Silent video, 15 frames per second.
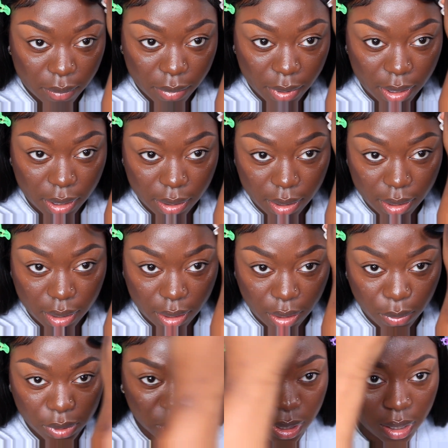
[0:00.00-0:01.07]
but I don't know
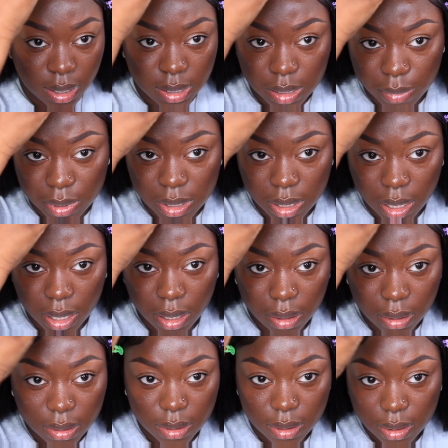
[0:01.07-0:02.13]
what's going into me today.
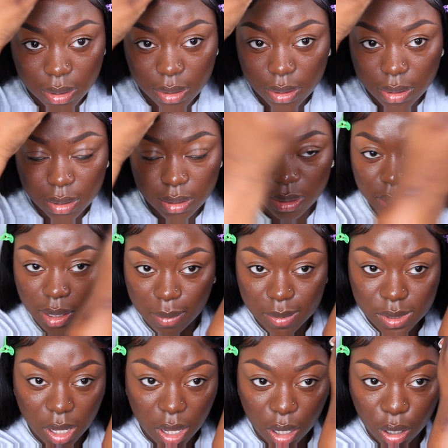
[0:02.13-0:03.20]
I'm
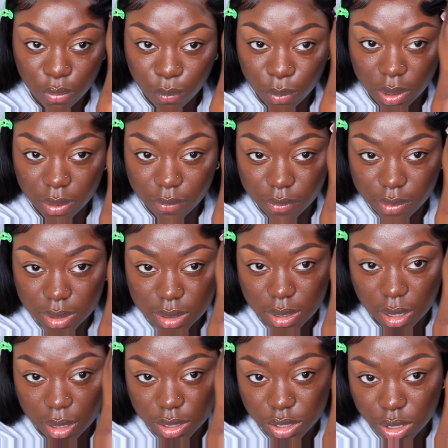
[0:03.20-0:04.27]
starting off with the
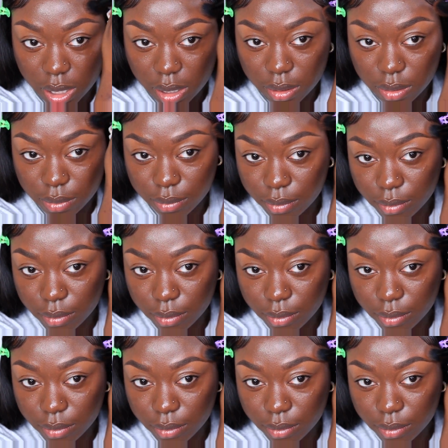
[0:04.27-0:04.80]
darker shade.